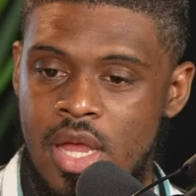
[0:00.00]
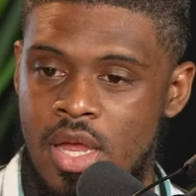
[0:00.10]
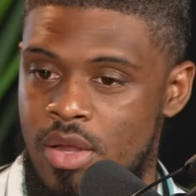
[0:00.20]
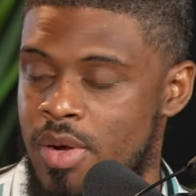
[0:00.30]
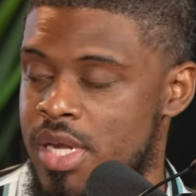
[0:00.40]

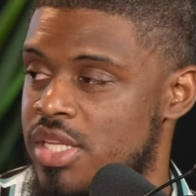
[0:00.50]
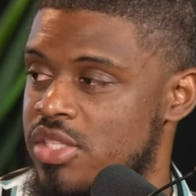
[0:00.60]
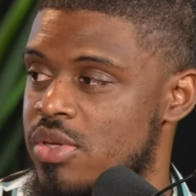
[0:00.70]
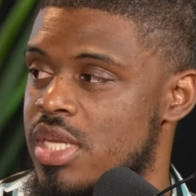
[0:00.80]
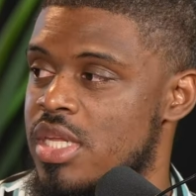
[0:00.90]

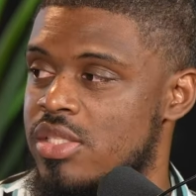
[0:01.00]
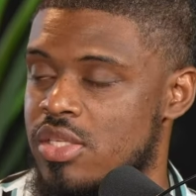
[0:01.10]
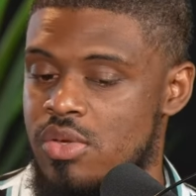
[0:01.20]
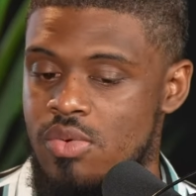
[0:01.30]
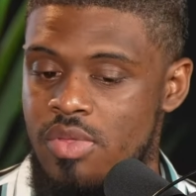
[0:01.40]
nowadays you need
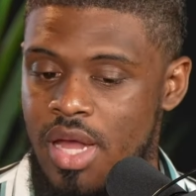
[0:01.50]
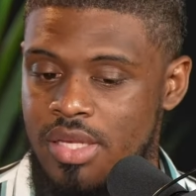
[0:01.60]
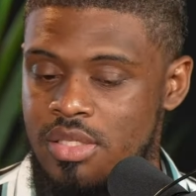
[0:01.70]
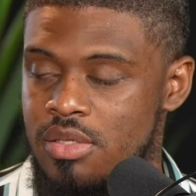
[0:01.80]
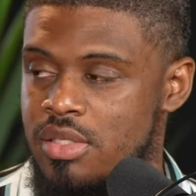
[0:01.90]
to do
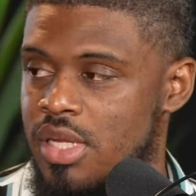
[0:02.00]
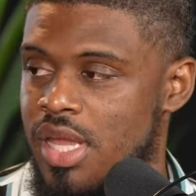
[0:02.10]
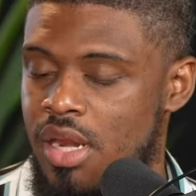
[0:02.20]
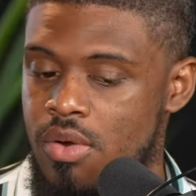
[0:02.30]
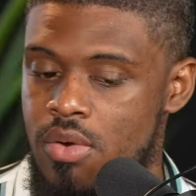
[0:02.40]
that to, to
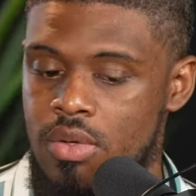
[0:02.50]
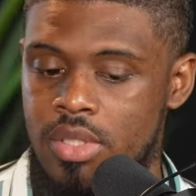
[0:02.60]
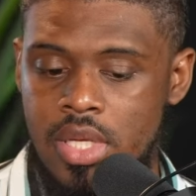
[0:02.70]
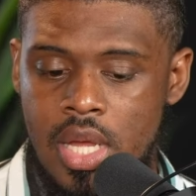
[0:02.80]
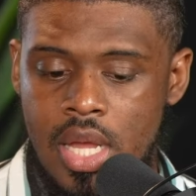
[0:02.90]
get
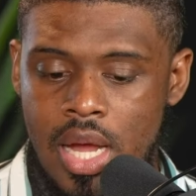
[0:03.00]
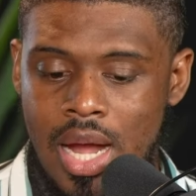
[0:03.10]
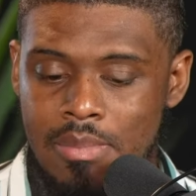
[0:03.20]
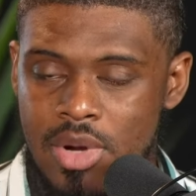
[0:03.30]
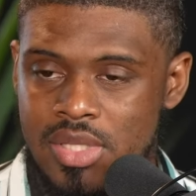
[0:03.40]
gold.
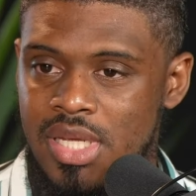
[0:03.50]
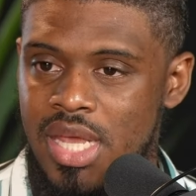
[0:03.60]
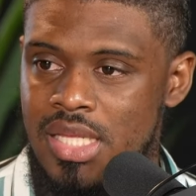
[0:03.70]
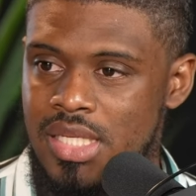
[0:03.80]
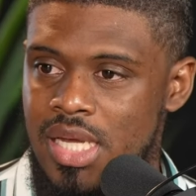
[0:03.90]
Um, but to
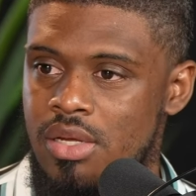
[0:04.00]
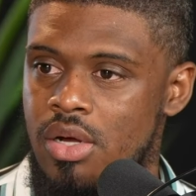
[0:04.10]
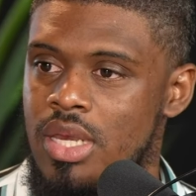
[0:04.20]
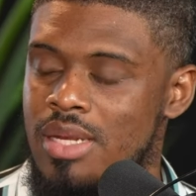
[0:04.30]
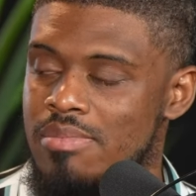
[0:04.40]
get an
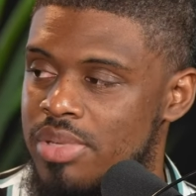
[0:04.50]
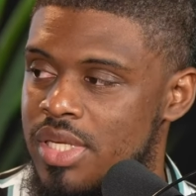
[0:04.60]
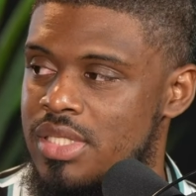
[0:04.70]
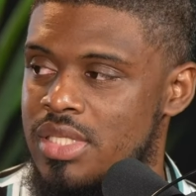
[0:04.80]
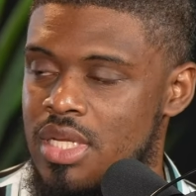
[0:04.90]

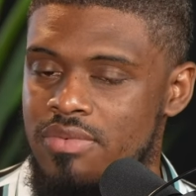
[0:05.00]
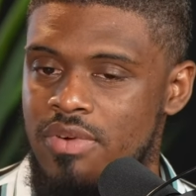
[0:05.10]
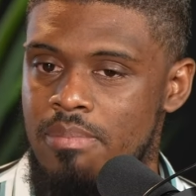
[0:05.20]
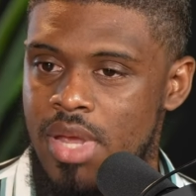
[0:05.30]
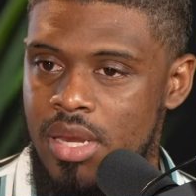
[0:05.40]
Olympic
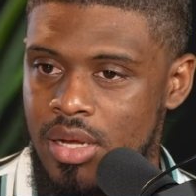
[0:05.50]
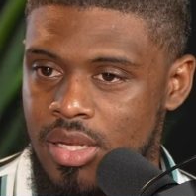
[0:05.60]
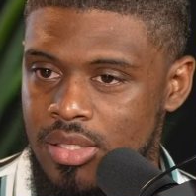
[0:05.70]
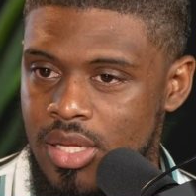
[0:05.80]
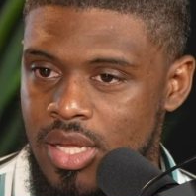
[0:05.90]
silver
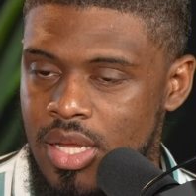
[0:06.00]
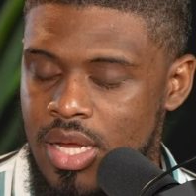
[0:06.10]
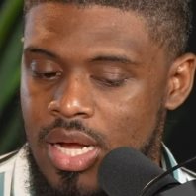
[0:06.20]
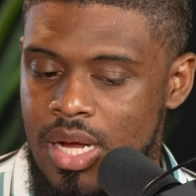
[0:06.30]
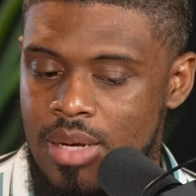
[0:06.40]
medal
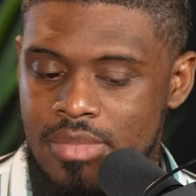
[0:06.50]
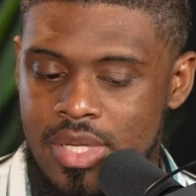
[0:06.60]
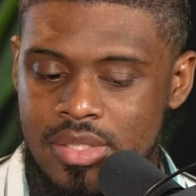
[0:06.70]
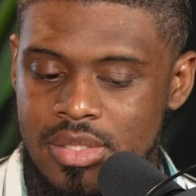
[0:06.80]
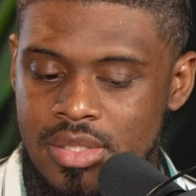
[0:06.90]
um,
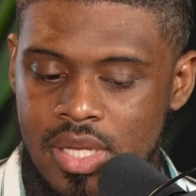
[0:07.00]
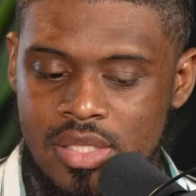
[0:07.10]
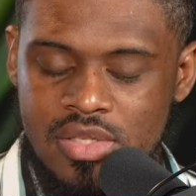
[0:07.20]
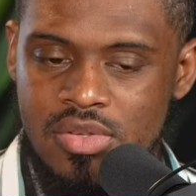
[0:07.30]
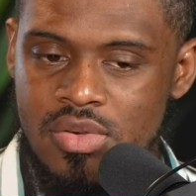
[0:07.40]
is
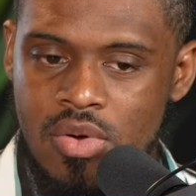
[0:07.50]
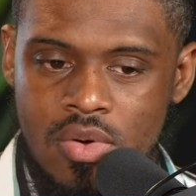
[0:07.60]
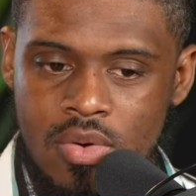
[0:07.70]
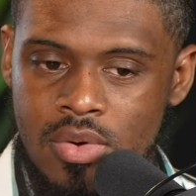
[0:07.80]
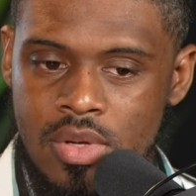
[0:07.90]
is
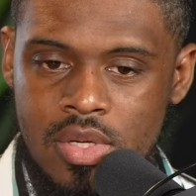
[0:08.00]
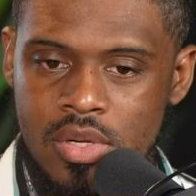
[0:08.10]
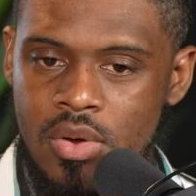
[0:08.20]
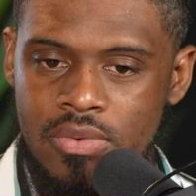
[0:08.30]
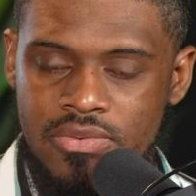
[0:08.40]
no
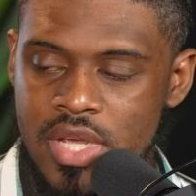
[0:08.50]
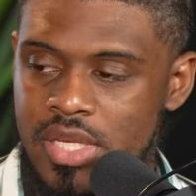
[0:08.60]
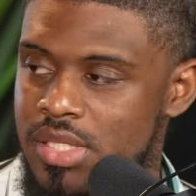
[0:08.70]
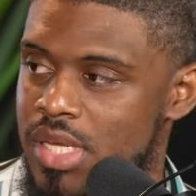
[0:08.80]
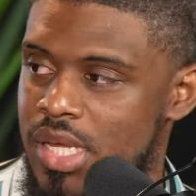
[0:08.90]
no
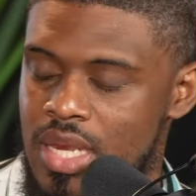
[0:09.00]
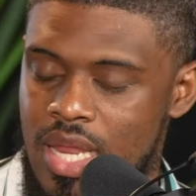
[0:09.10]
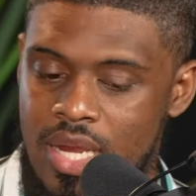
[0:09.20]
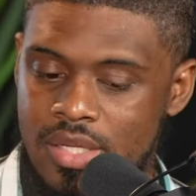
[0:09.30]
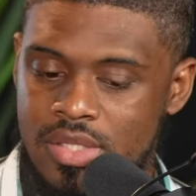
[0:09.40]
feat to take
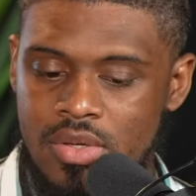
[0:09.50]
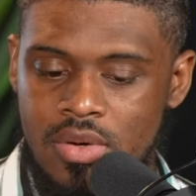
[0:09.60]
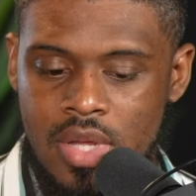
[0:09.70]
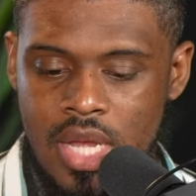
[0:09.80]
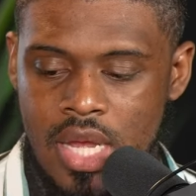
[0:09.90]
lightly.
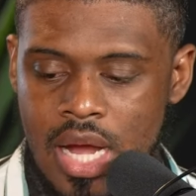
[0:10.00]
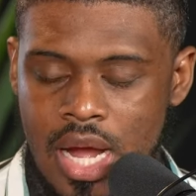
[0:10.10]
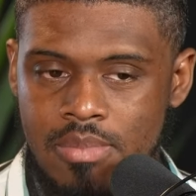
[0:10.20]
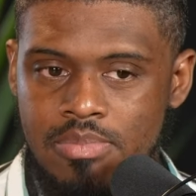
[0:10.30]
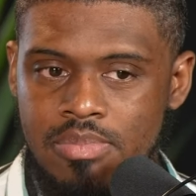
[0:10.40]
So
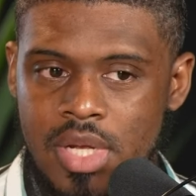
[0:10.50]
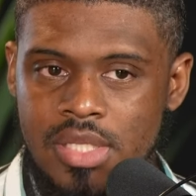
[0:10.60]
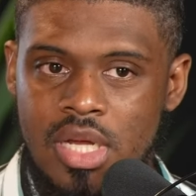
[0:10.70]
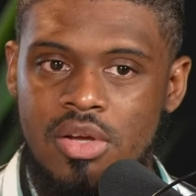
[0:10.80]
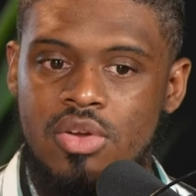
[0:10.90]
um, yeah.
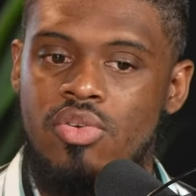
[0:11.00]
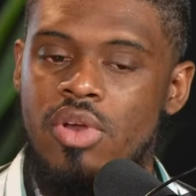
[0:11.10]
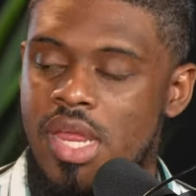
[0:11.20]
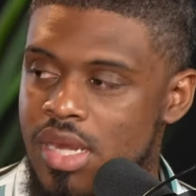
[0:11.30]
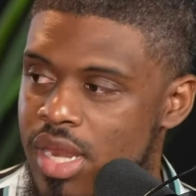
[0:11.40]
it's a
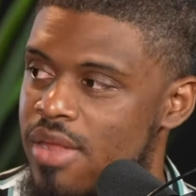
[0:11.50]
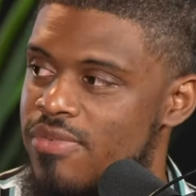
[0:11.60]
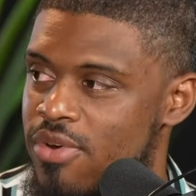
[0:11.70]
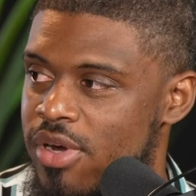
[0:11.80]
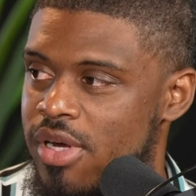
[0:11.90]
great day
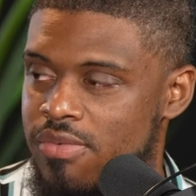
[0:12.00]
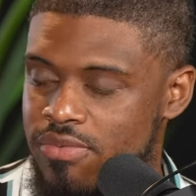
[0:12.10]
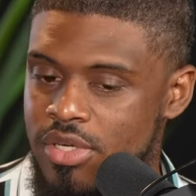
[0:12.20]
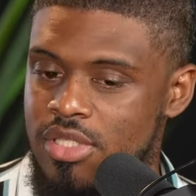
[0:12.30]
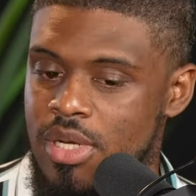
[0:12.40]
for
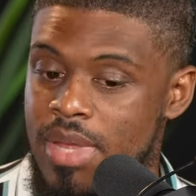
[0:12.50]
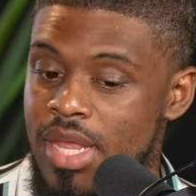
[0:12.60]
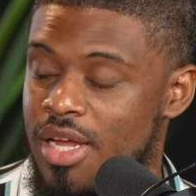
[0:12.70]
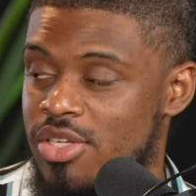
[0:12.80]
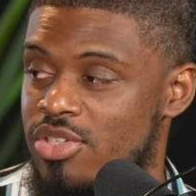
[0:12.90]
for
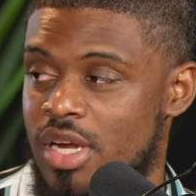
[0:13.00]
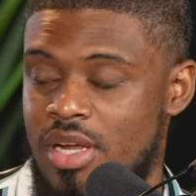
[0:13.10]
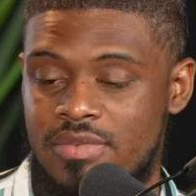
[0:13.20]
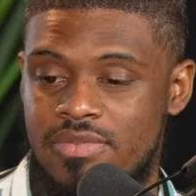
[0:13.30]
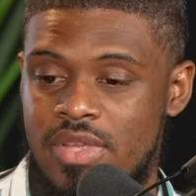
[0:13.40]
Jamaican track
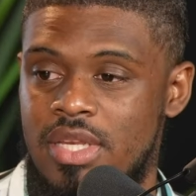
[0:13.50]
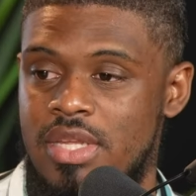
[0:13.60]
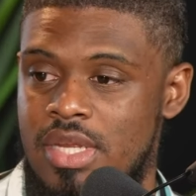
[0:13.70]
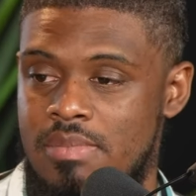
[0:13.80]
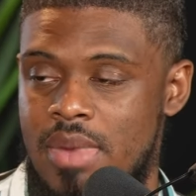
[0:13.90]
and field
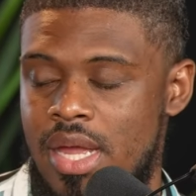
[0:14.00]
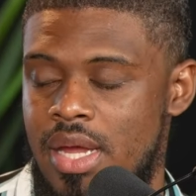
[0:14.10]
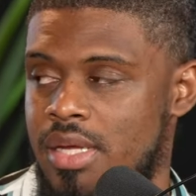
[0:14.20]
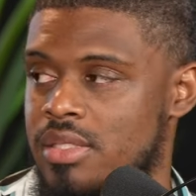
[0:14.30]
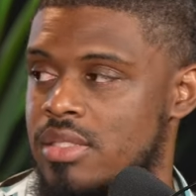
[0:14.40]
in, in my eyes.